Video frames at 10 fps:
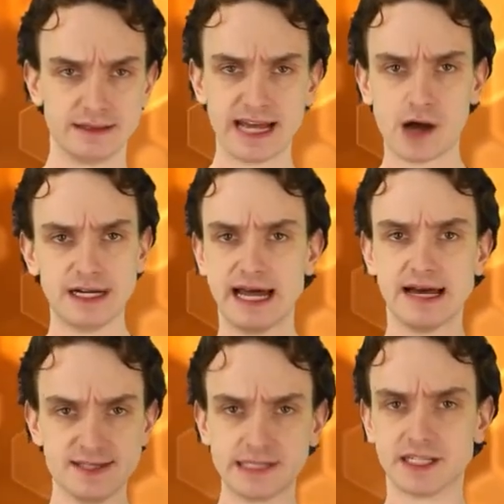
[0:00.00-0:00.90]
and counted
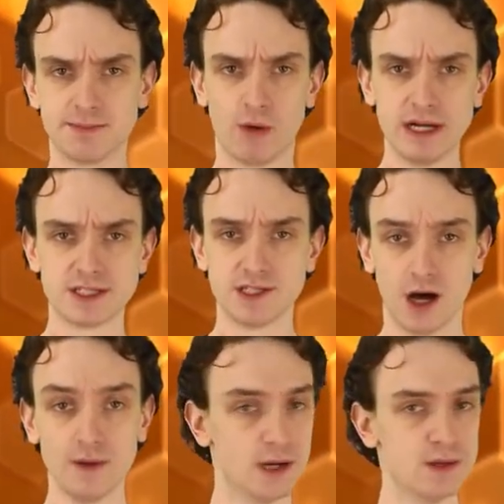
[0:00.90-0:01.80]
heads at this point,
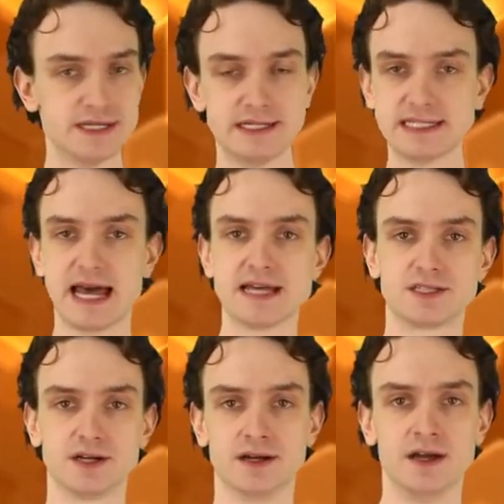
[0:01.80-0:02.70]
so it was a
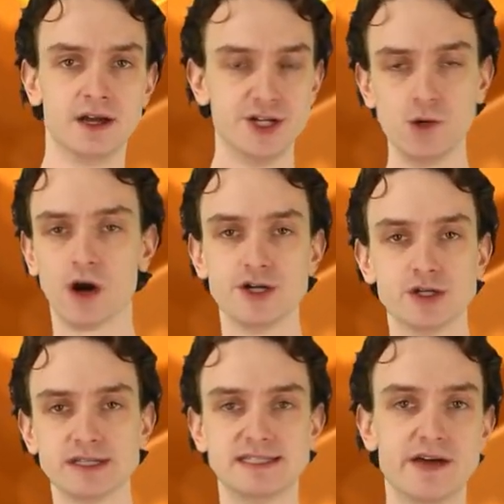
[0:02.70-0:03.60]
disaster.
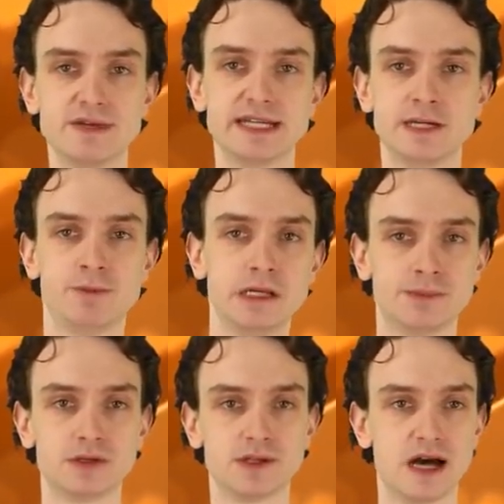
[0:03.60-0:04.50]
278
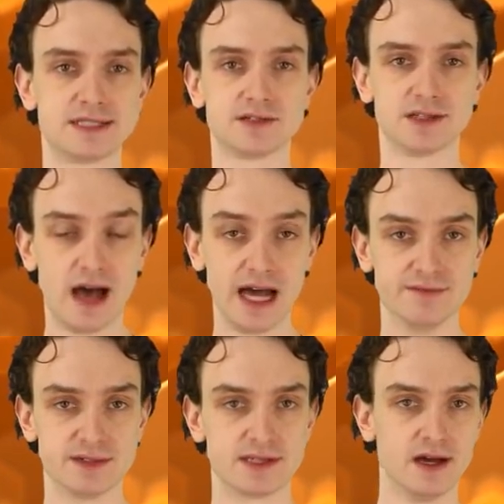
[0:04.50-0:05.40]
people lost their
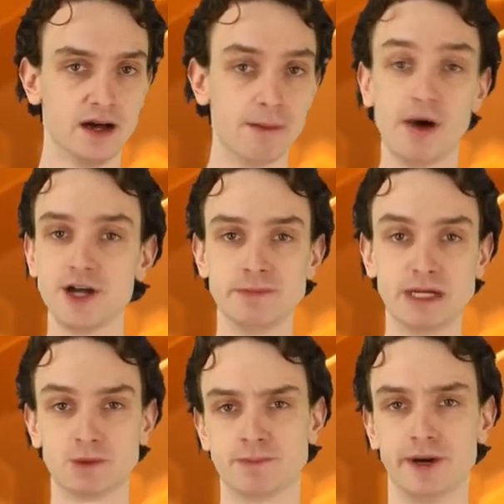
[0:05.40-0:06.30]
lives. A
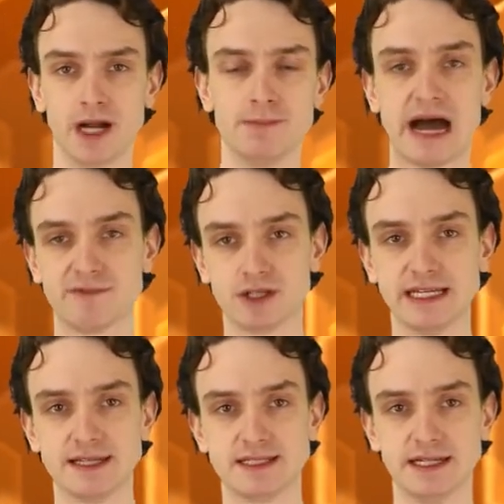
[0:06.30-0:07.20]
monument was put up after
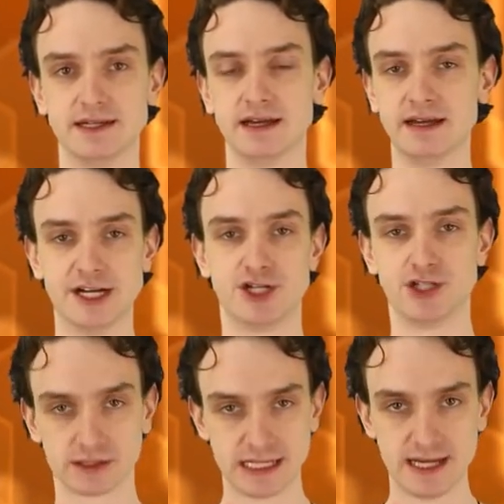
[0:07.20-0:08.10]
the incident. It
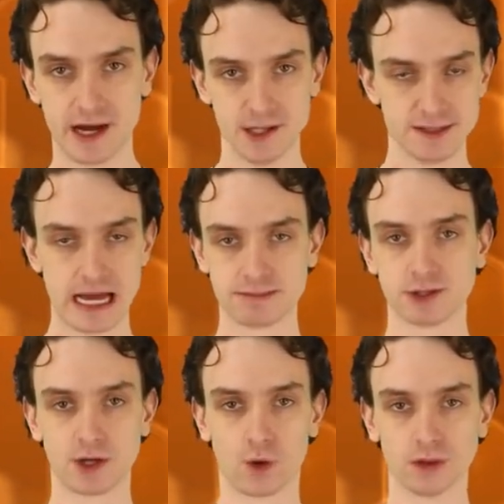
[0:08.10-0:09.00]
shook the town. It was
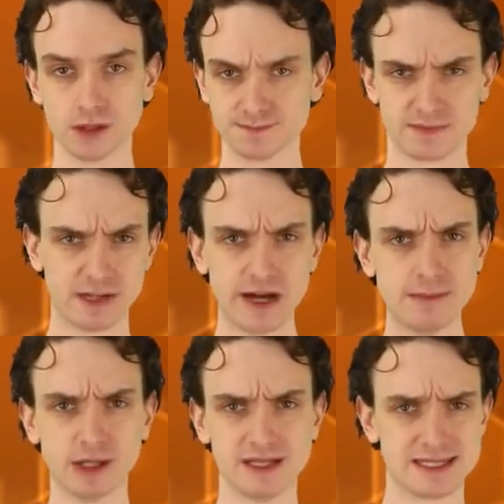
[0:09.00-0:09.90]
absolutely horrible. I read
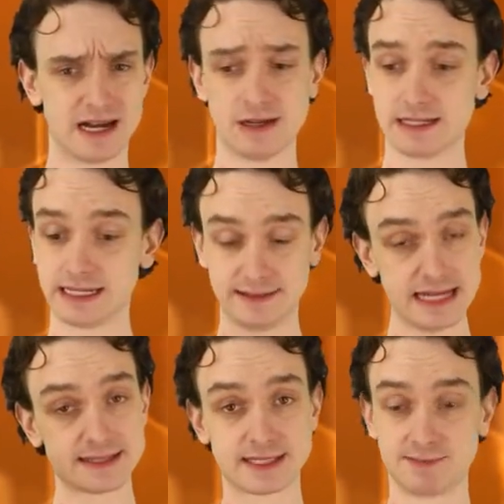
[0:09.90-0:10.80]
about this and I was like,
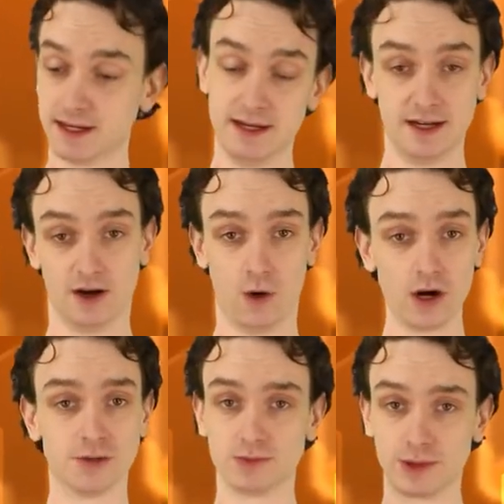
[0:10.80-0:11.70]
that's
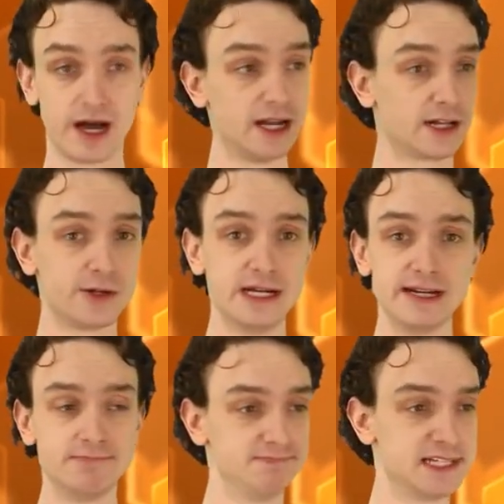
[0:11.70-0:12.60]
horrible. We got included
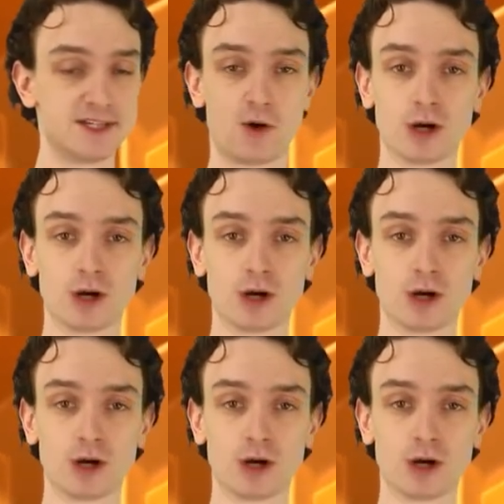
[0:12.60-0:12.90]
in. This is a